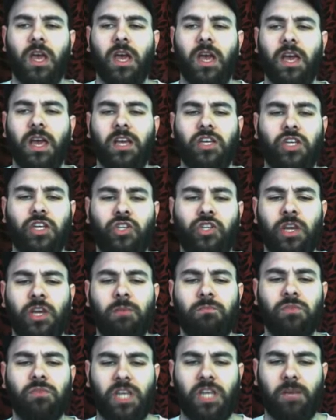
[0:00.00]

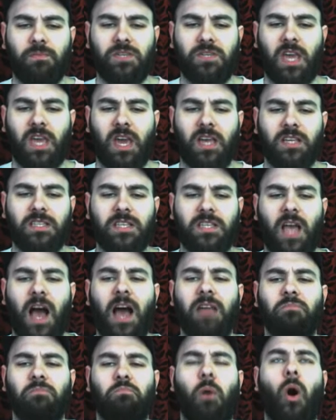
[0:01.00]
Extreme Cheapskates
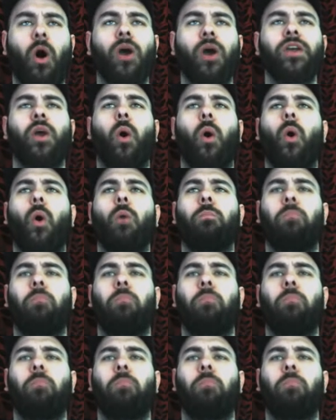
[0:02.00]
and boy oh